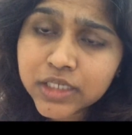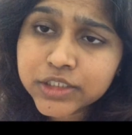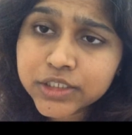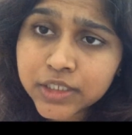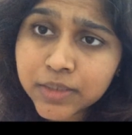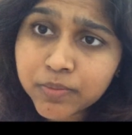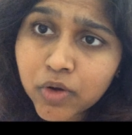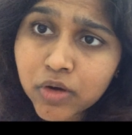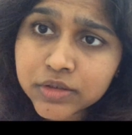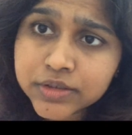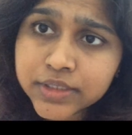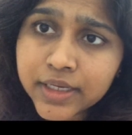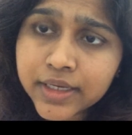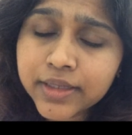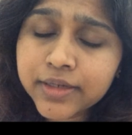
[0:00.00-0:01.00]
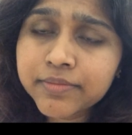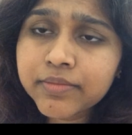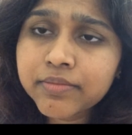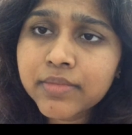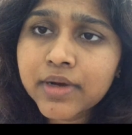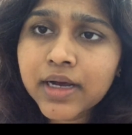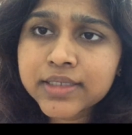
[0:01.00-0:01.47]
chicken pox, and
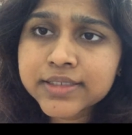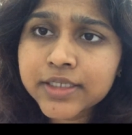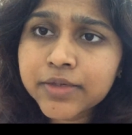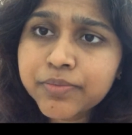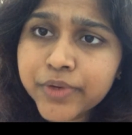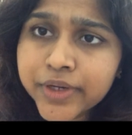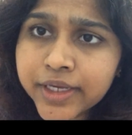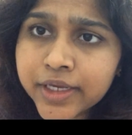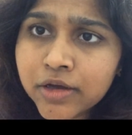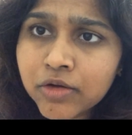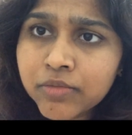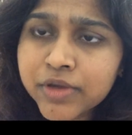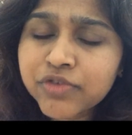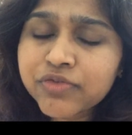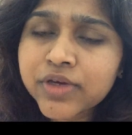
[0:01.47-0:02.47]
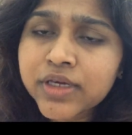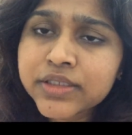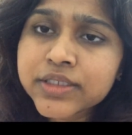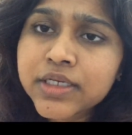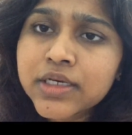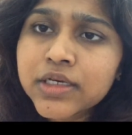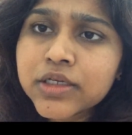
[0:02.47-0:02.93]
I started breaking out on my
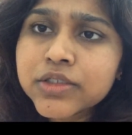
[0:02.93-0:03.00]
face.